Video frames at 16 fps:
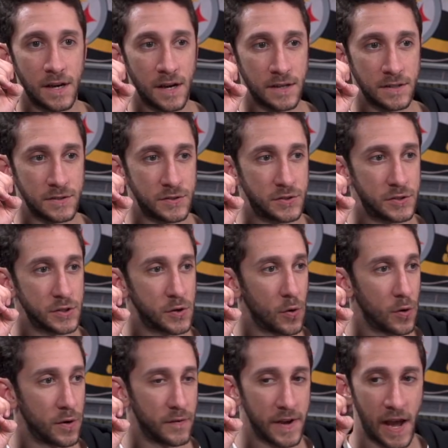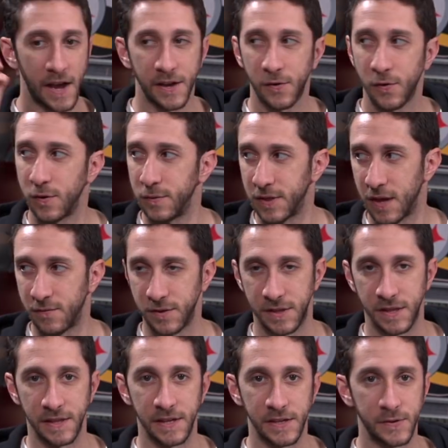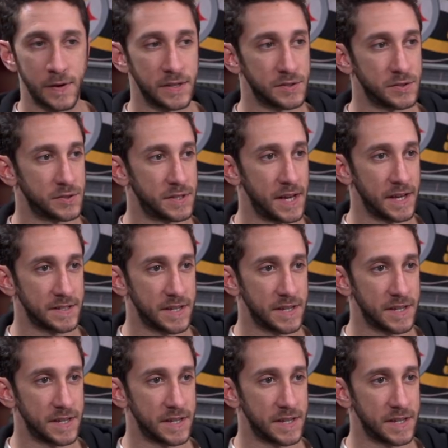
uh, Jayar, like I agree with everything that you guys are saying.